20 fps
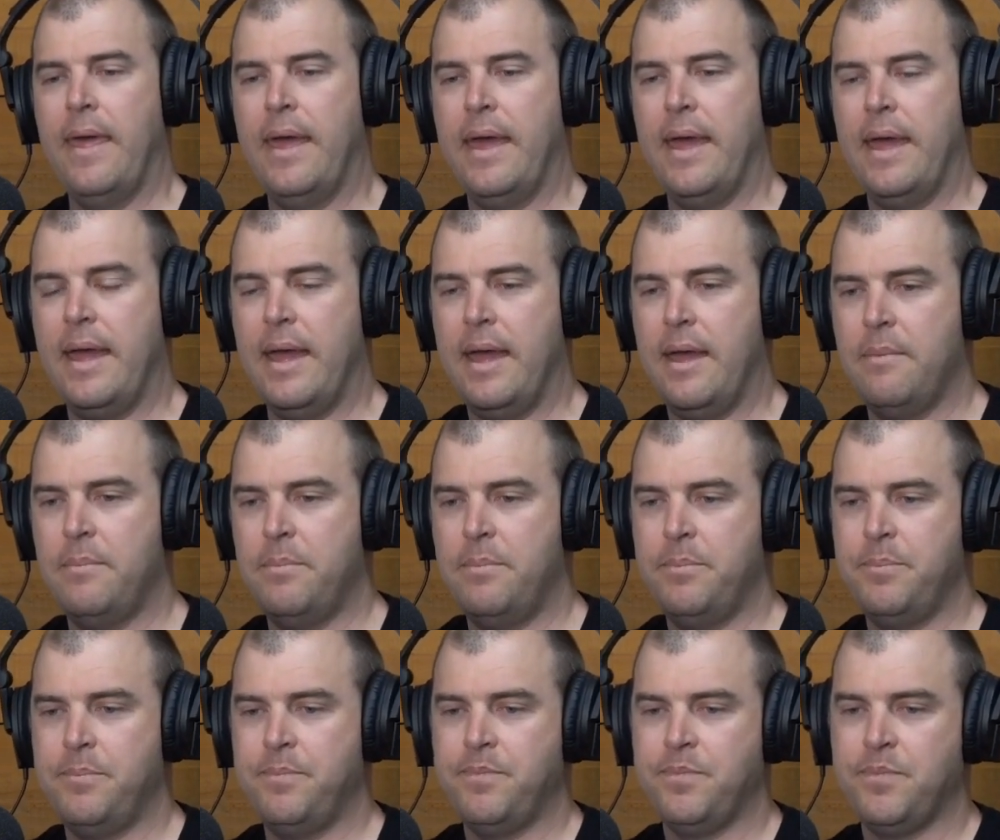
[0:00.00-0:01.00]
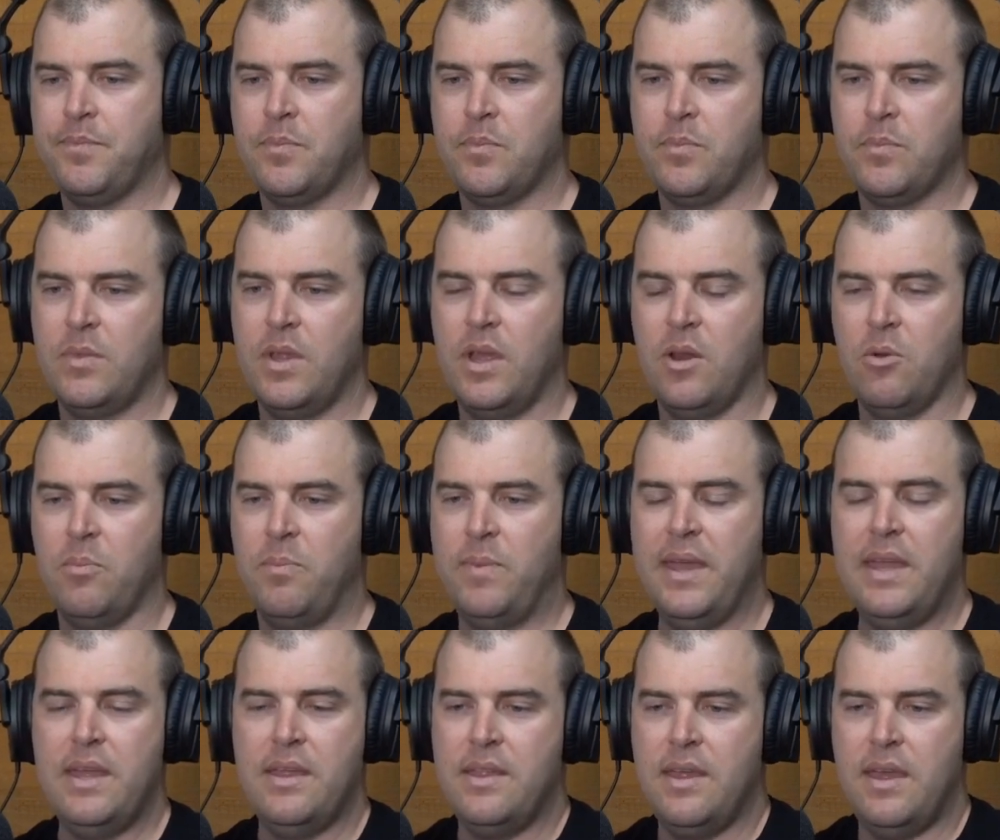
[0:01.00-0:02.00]
It'll
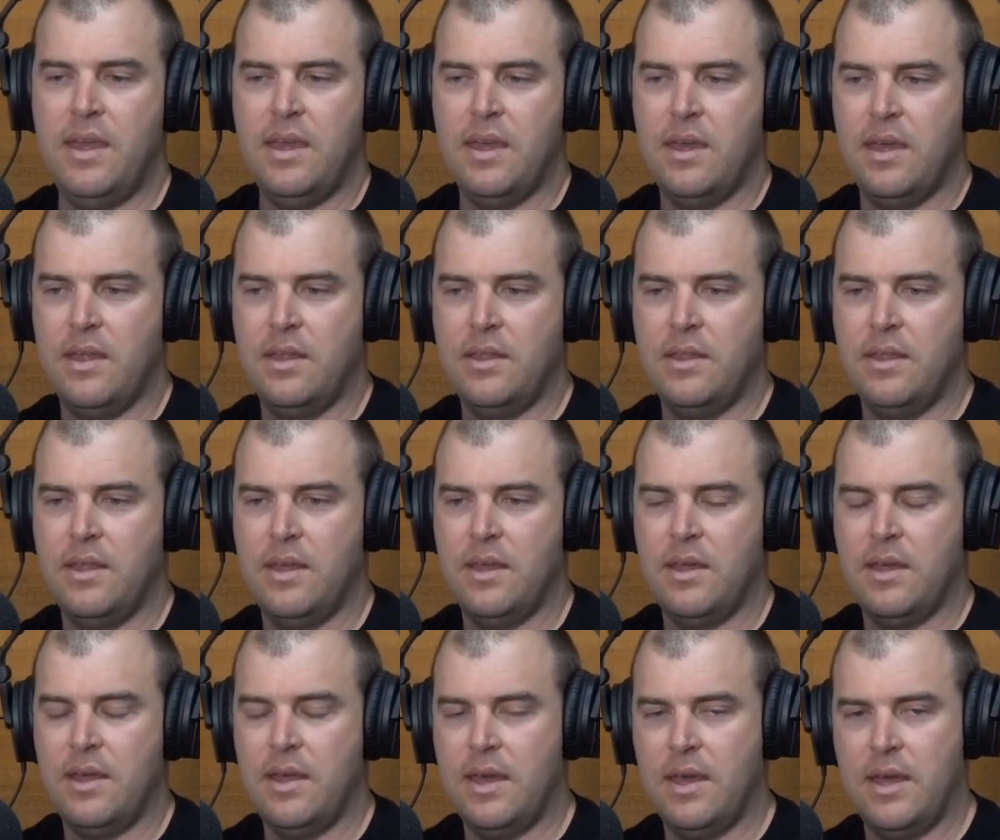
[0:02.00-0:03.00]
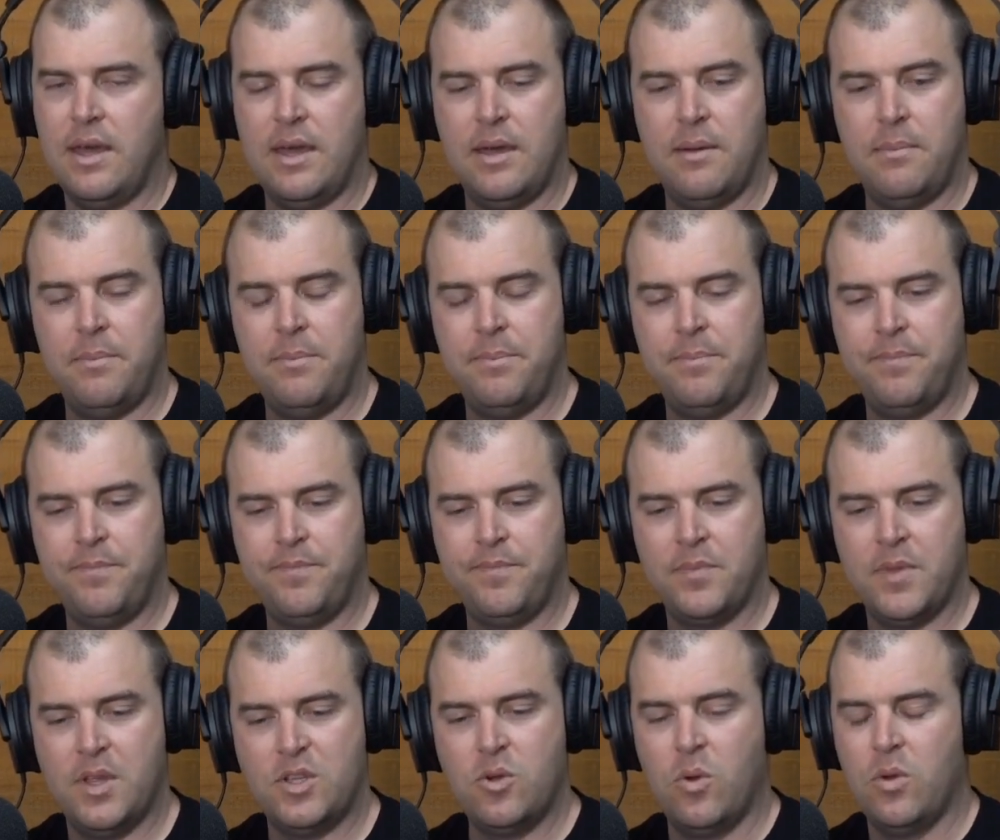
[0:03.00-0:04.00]
be there in the,
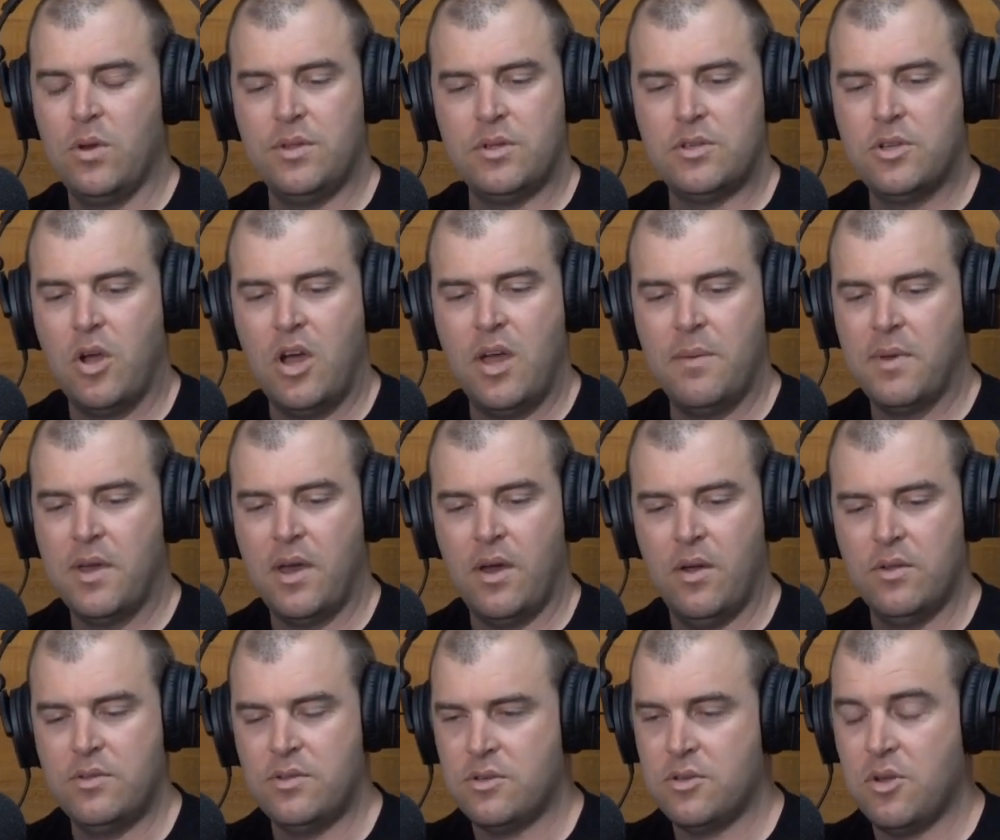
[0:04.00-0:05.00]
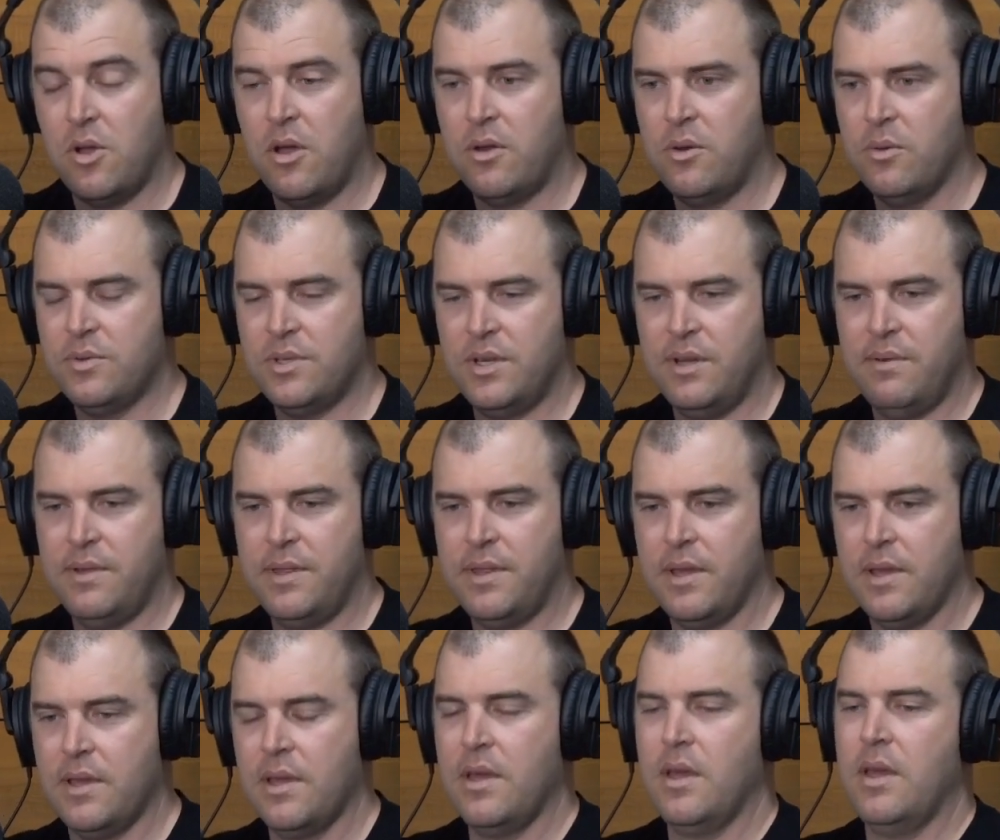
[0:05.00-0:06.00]
it's all in the time codes and titles and
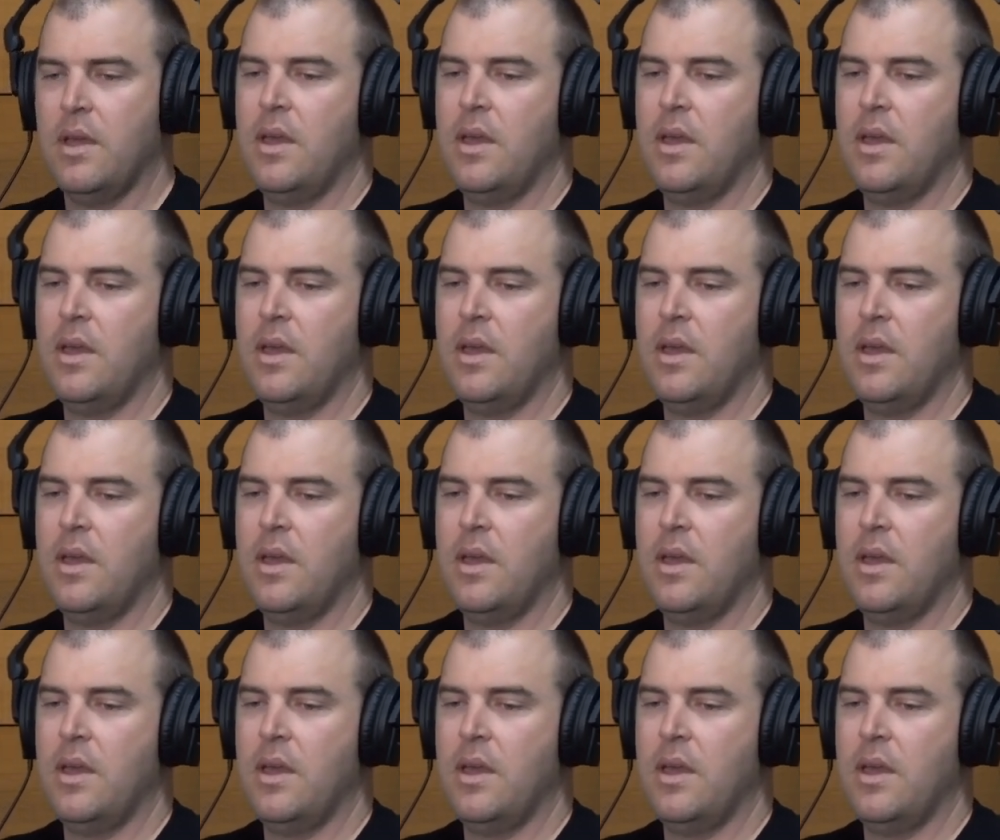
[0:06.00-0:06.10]
everything.